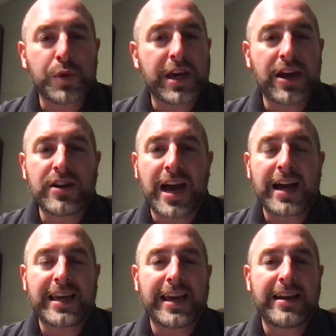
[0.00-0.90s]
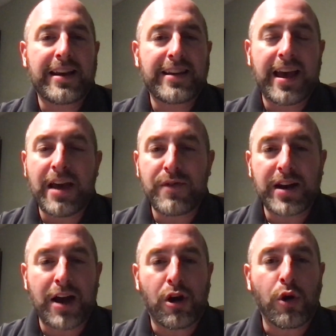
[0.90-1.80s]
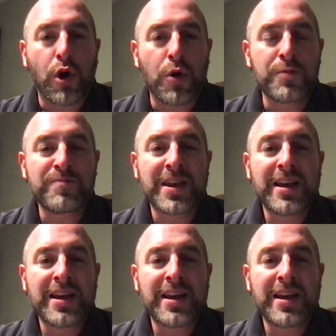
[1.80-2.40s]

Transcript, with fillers: We could not get to heaven on our own.